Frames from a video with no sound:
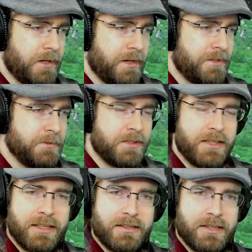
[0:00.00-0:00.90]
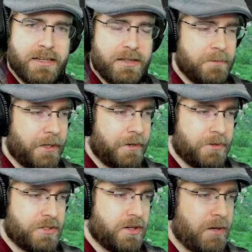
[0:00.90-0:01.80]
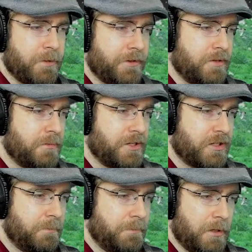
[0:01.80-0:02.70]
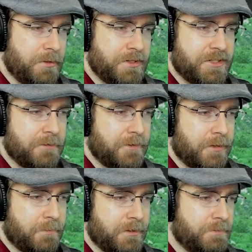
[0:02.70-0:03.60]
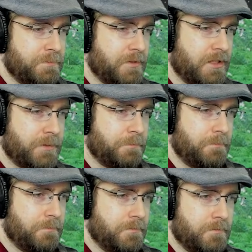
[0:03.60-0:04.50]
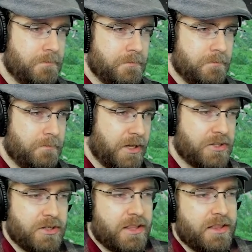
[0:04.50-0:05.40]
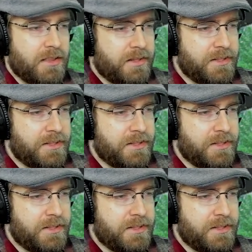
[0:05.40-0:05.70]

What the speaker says: I don't think that they're gonna, like, restrain me too much. I'll put Sylph up and make sure that at